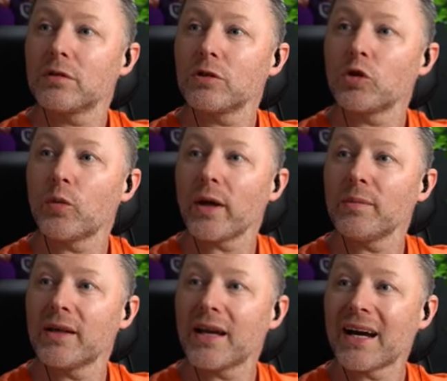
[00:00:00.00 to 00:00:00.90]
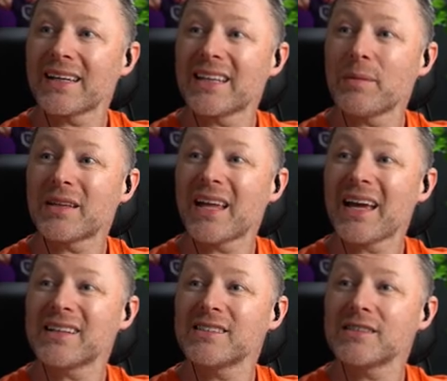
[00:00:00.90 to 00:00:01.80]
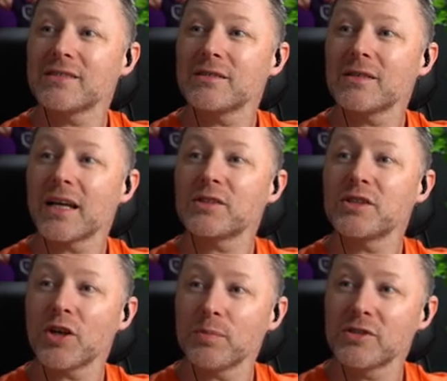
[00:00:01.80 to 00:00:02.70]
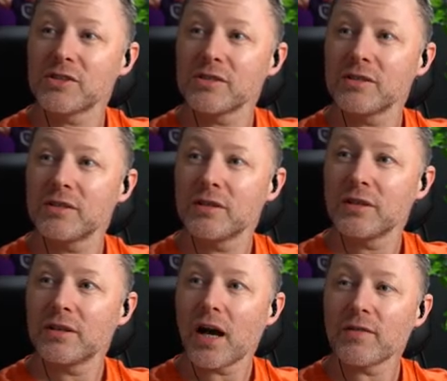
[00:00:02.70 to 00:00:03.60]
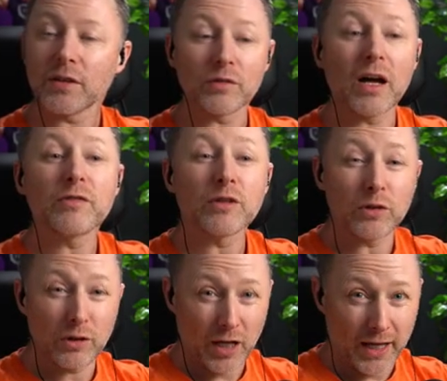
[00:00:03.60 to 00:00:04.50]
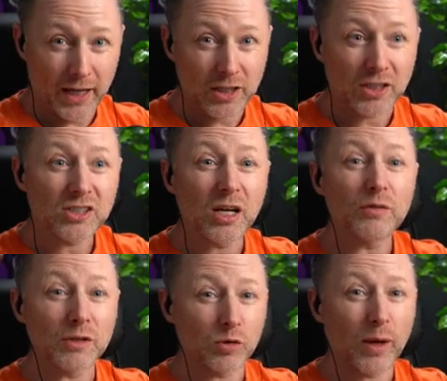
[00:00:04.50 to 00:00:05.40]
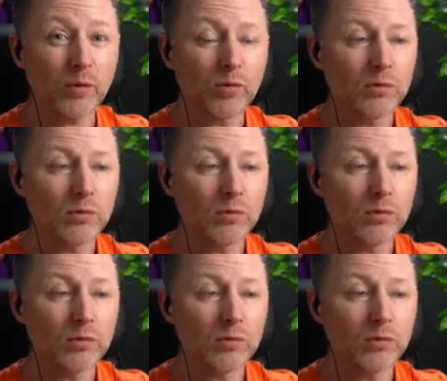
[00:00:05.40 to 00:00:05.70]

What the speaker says: Nowell Man, Academic Dex, thanks to the subs. Have a lovely afternoon yourself as well.